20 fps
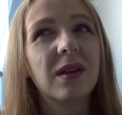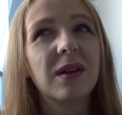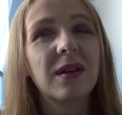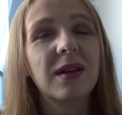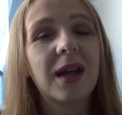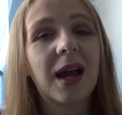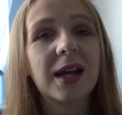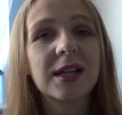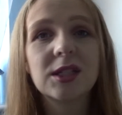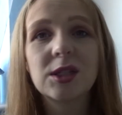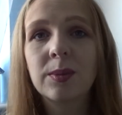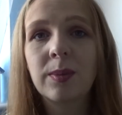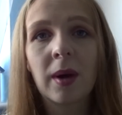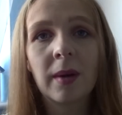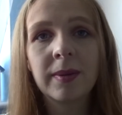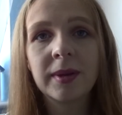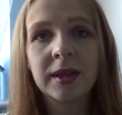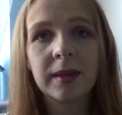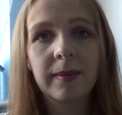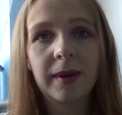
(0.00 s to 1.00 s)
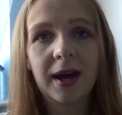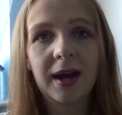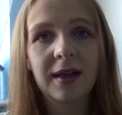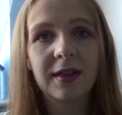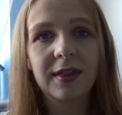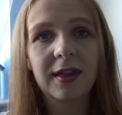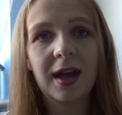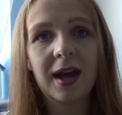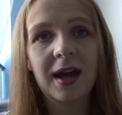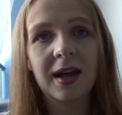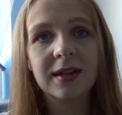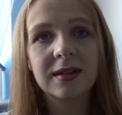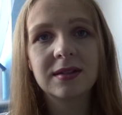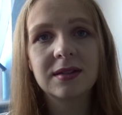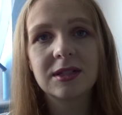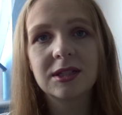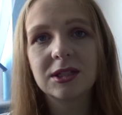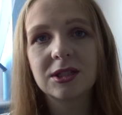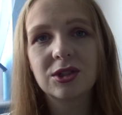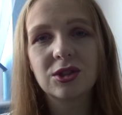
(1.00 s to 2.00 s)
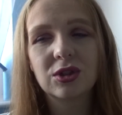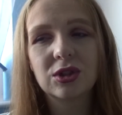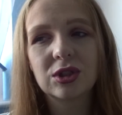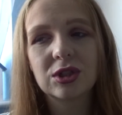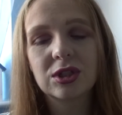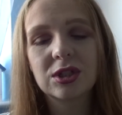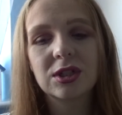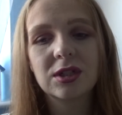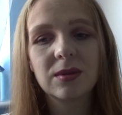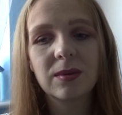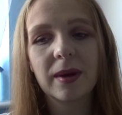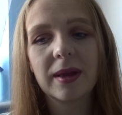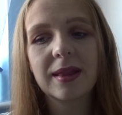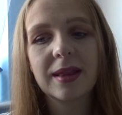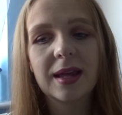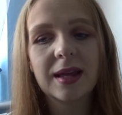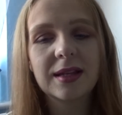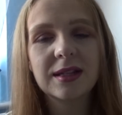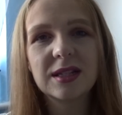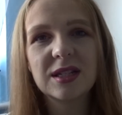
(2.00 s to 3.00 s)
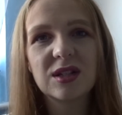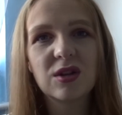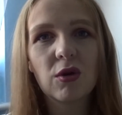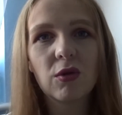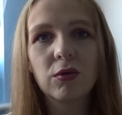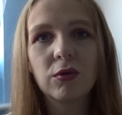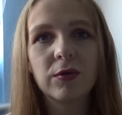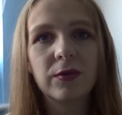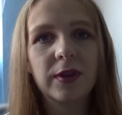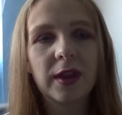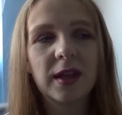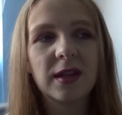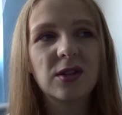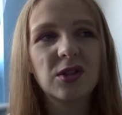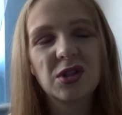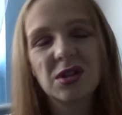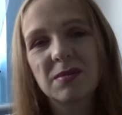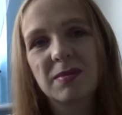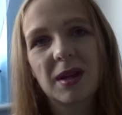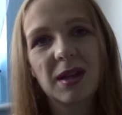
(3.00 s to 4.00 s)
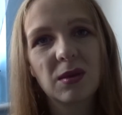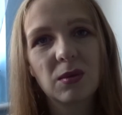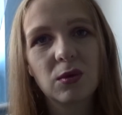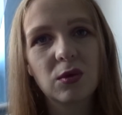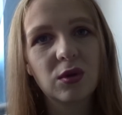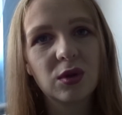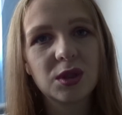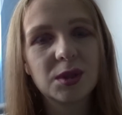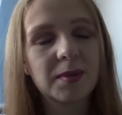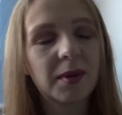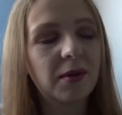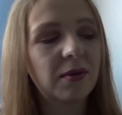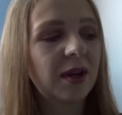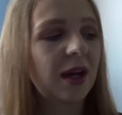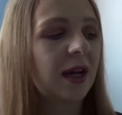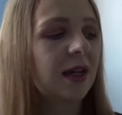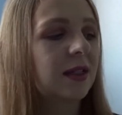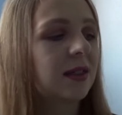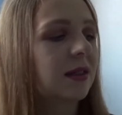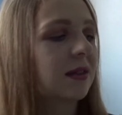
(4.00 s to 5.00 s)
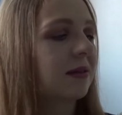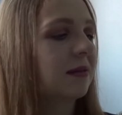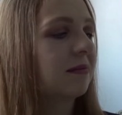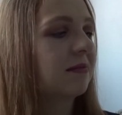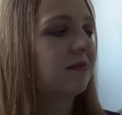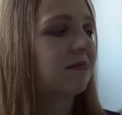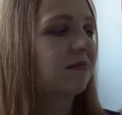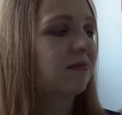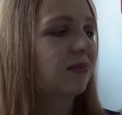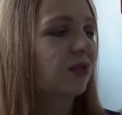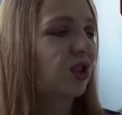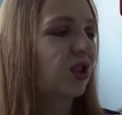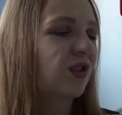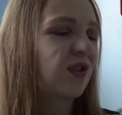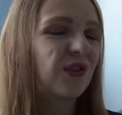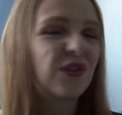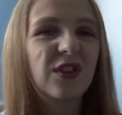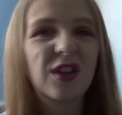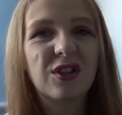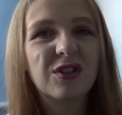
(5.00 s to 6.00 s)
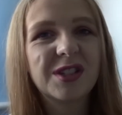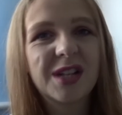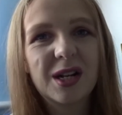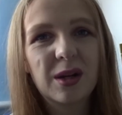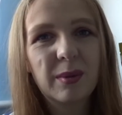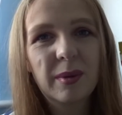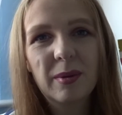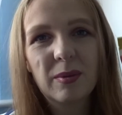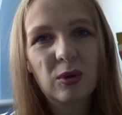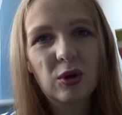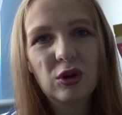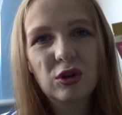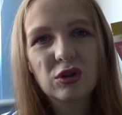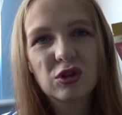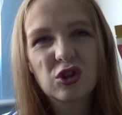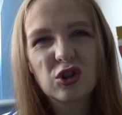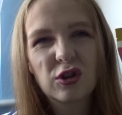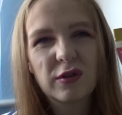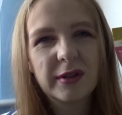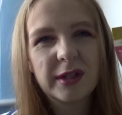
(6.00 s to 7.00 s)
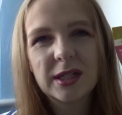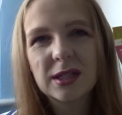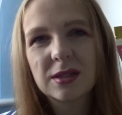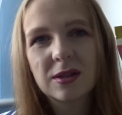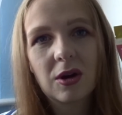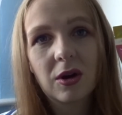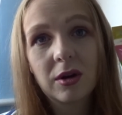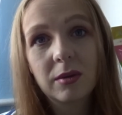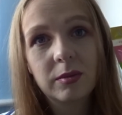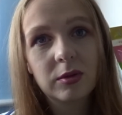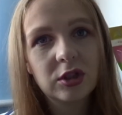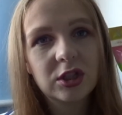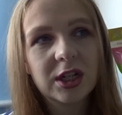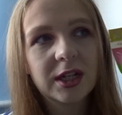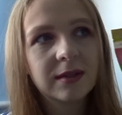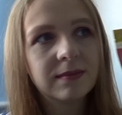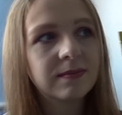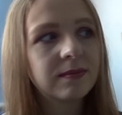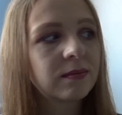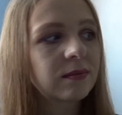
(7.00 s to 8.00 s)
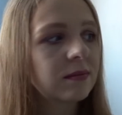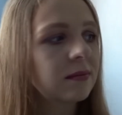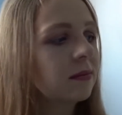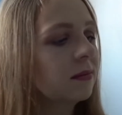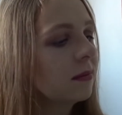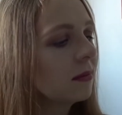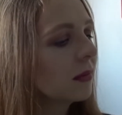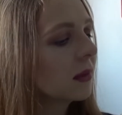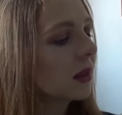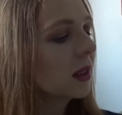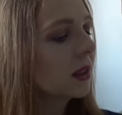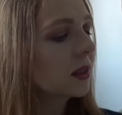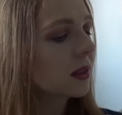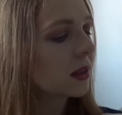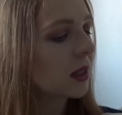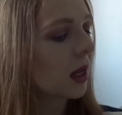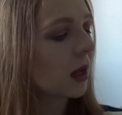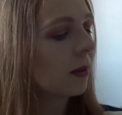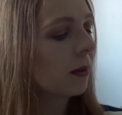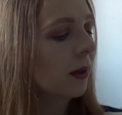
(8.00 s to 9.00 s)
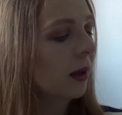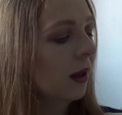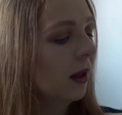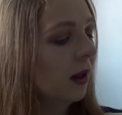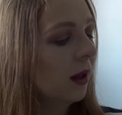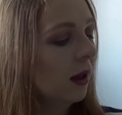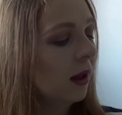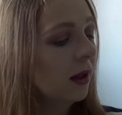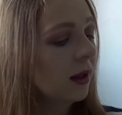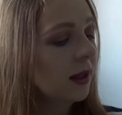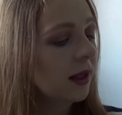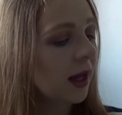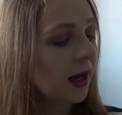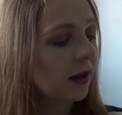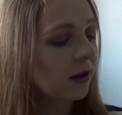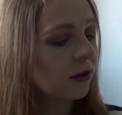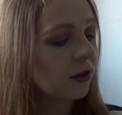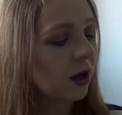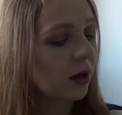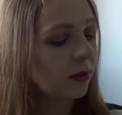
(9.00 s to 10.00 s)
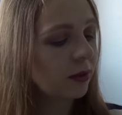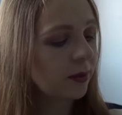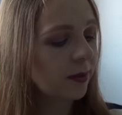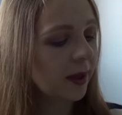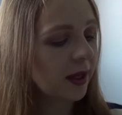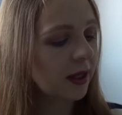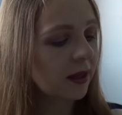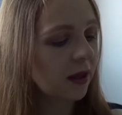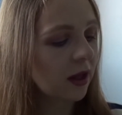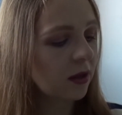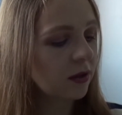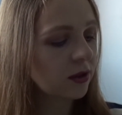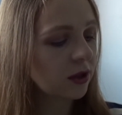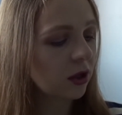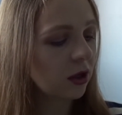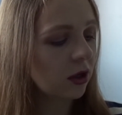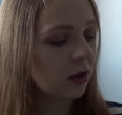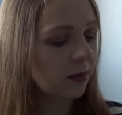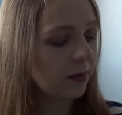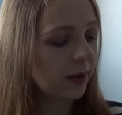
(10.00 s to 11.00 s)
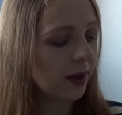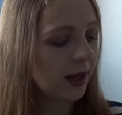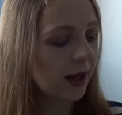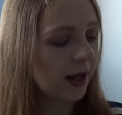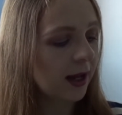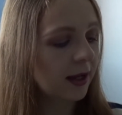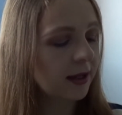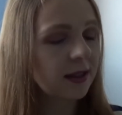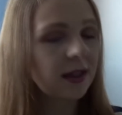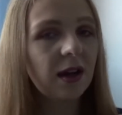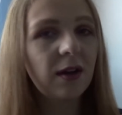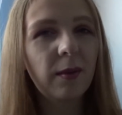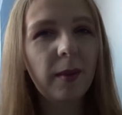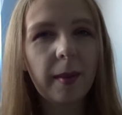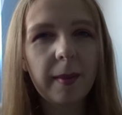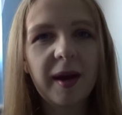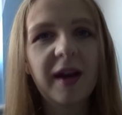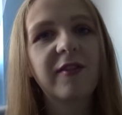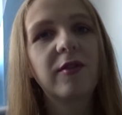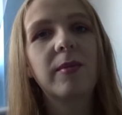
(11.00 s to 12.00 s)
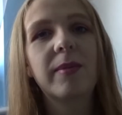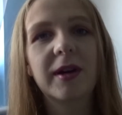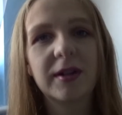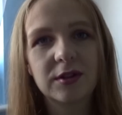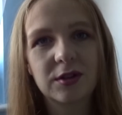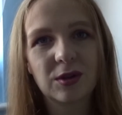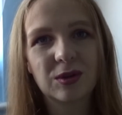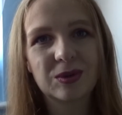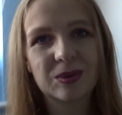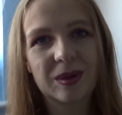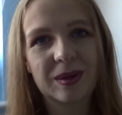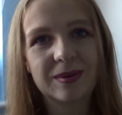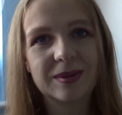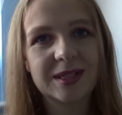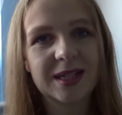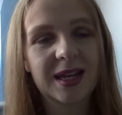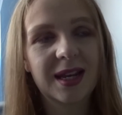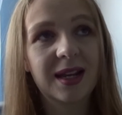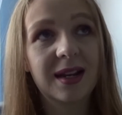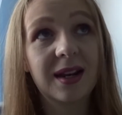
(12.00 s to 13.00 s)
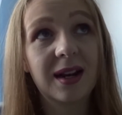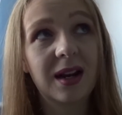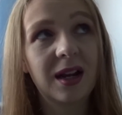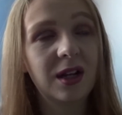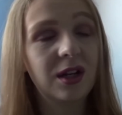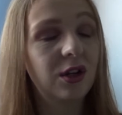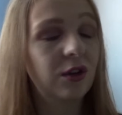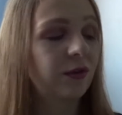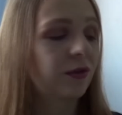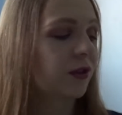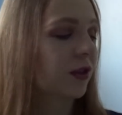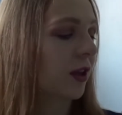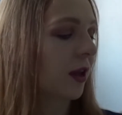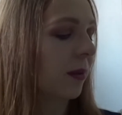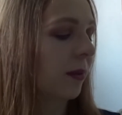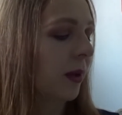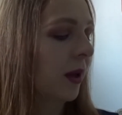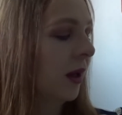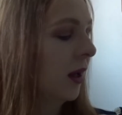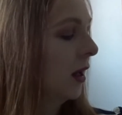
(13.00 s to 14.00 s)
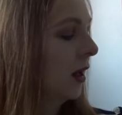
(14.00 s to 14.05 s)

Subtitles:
nice to pop in the bath, and just when they dissolve they just make the water smell nice and just feels a little bit more luxurious on a budget. So yeah, I thought I would pick those up, and I remember having bath salts when I was a kid and I loved them.